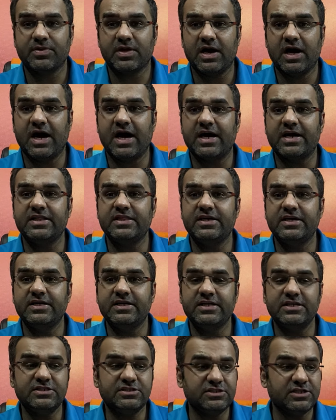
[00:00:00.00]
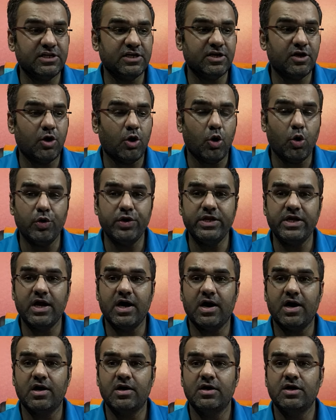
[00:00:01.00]
Are they teaching
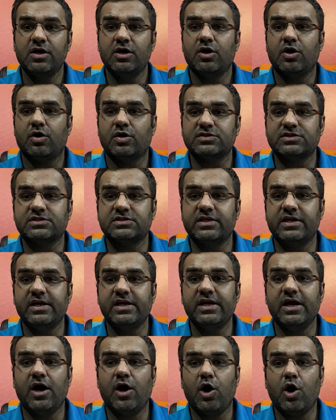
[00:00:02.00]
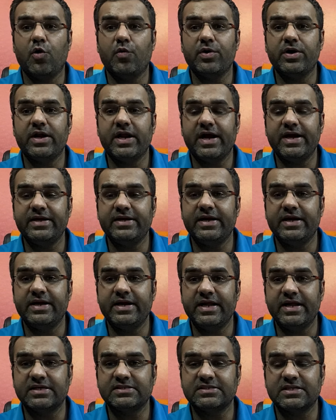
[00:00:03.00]
ONIA, Australia overnight
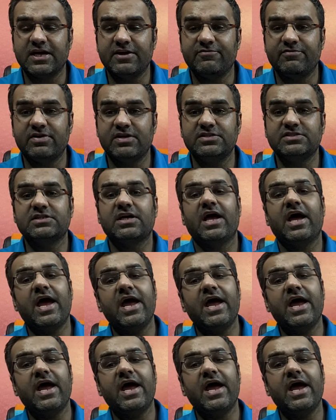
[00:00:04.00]
index average?